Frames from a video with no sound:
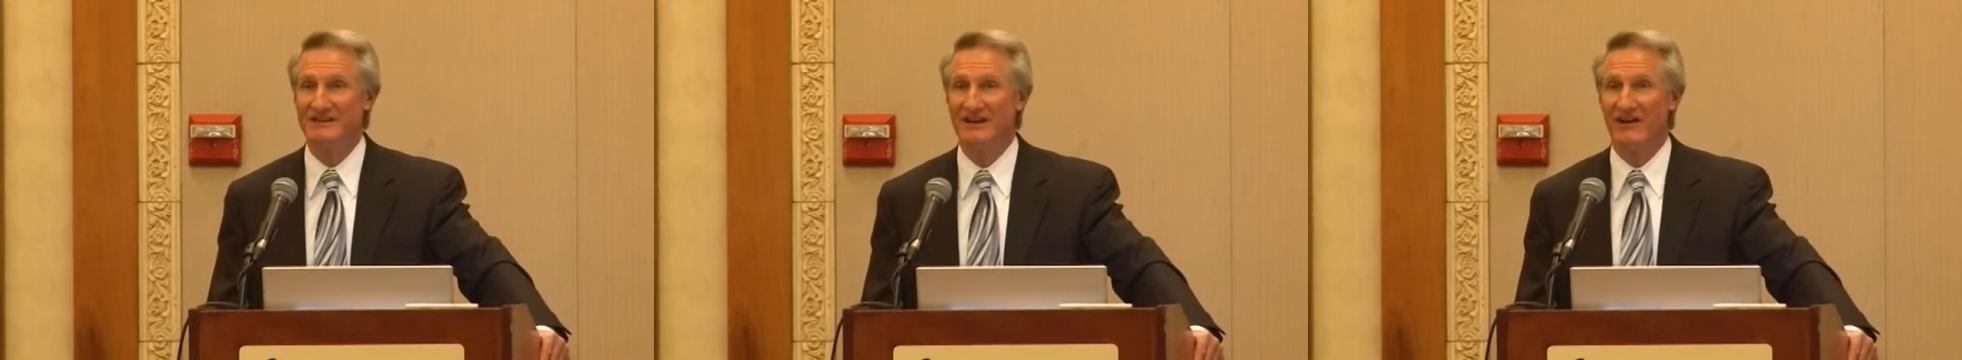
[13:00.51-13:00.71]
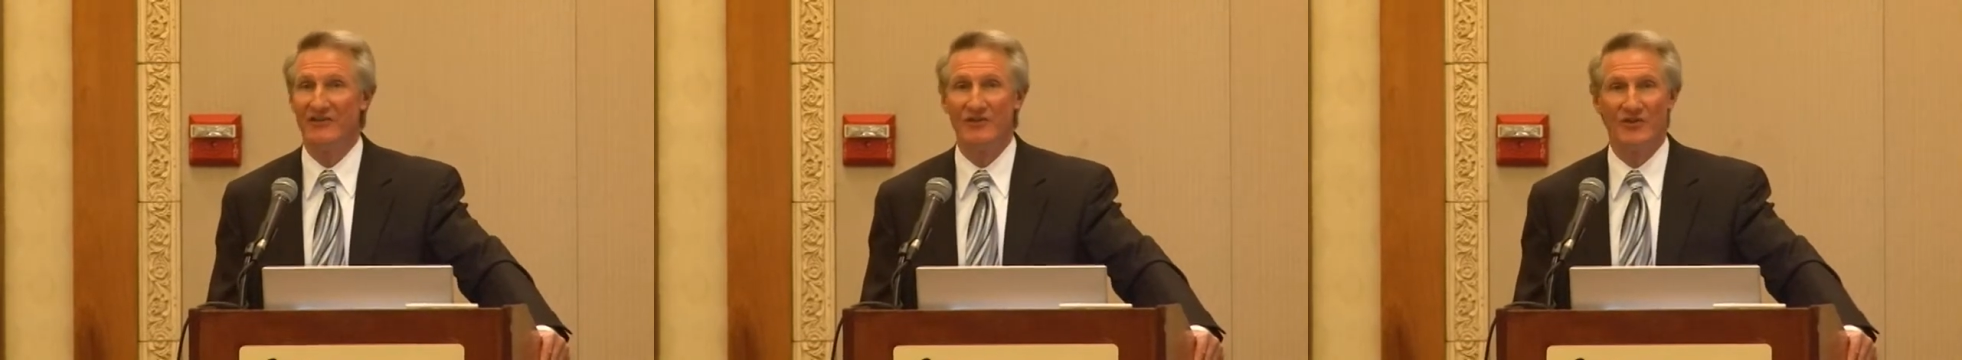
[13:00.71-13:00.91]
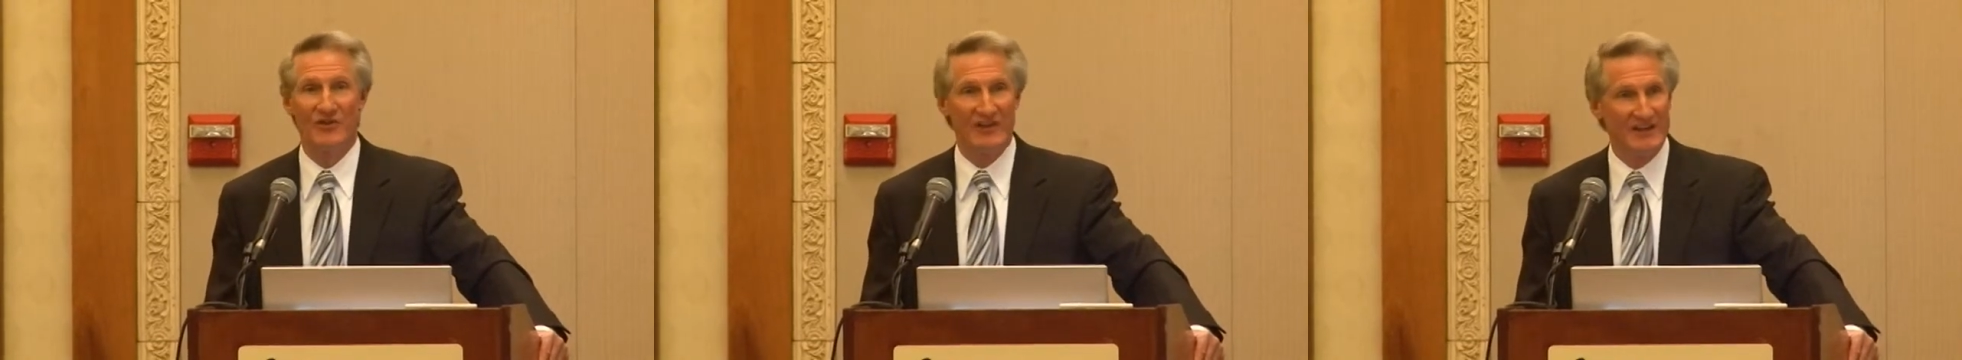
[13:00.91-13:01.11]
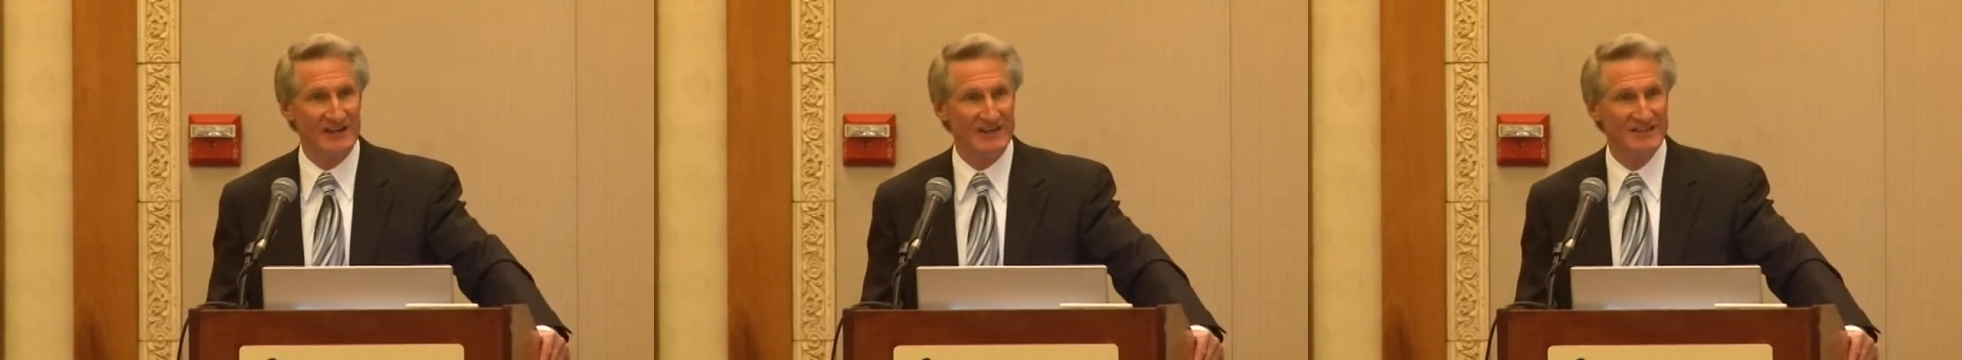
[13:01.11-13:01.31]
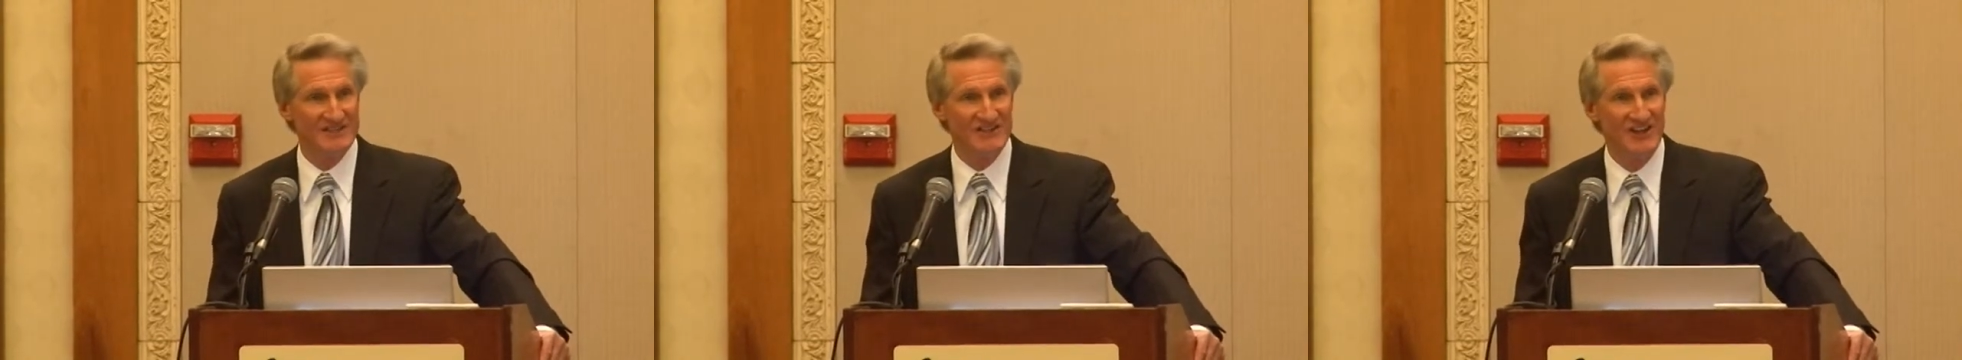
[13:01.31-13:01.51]
and other
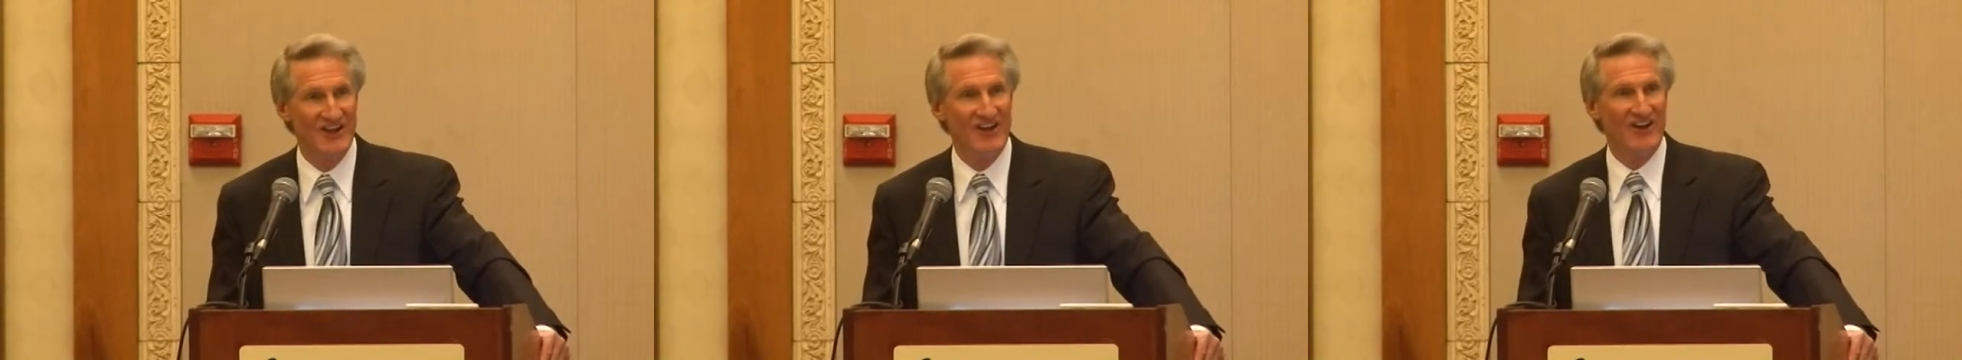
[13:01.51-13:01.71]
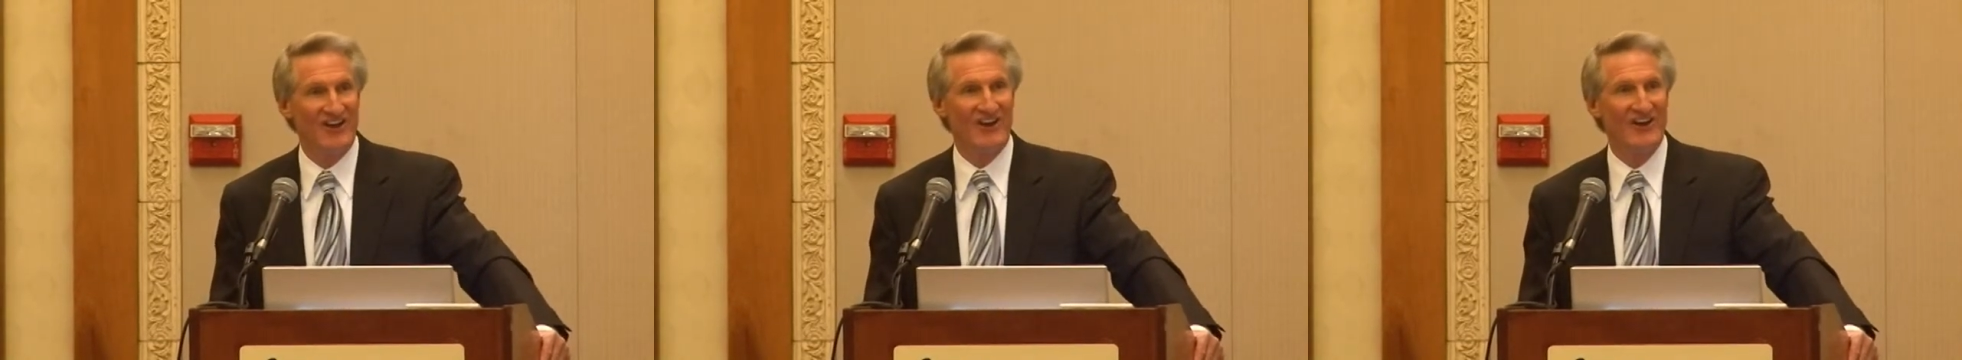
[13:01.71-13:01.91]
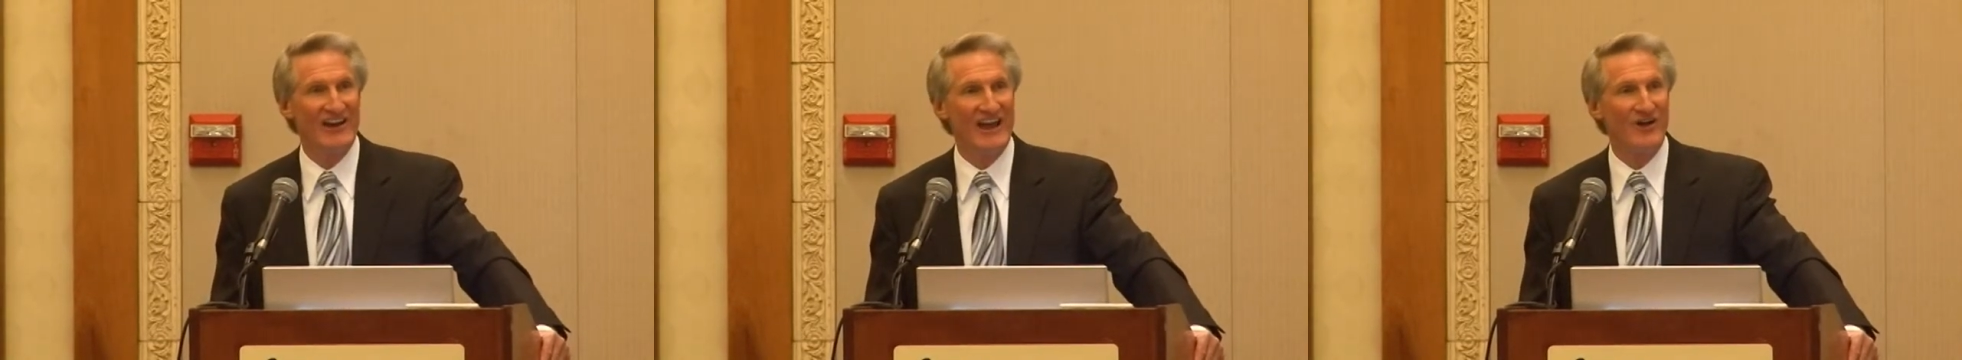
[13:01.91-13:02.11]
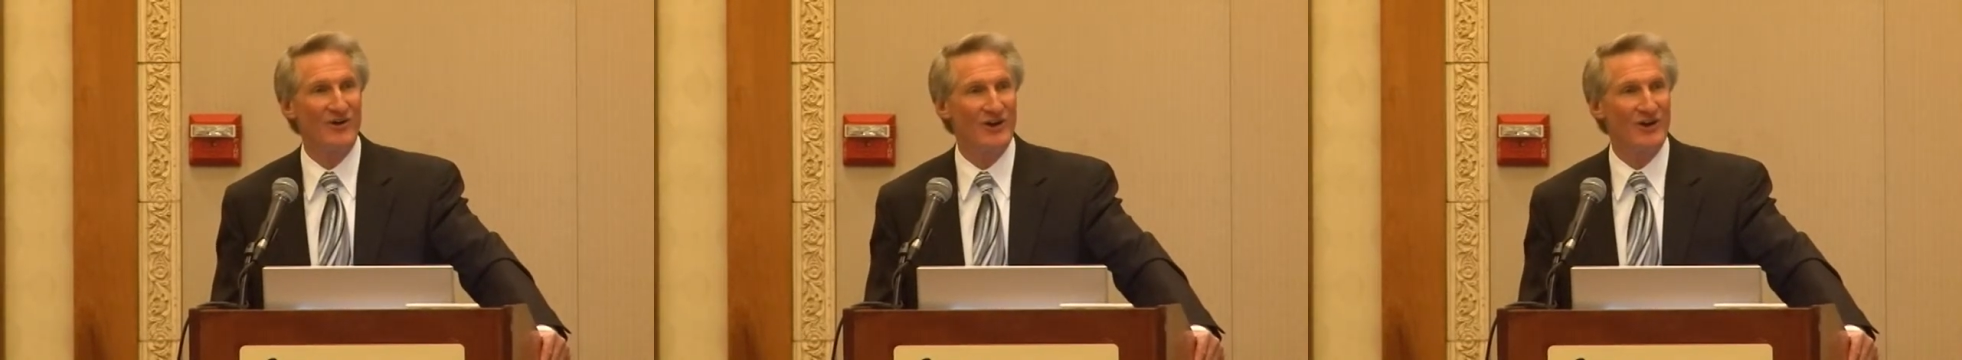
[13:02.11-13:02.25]
things, are now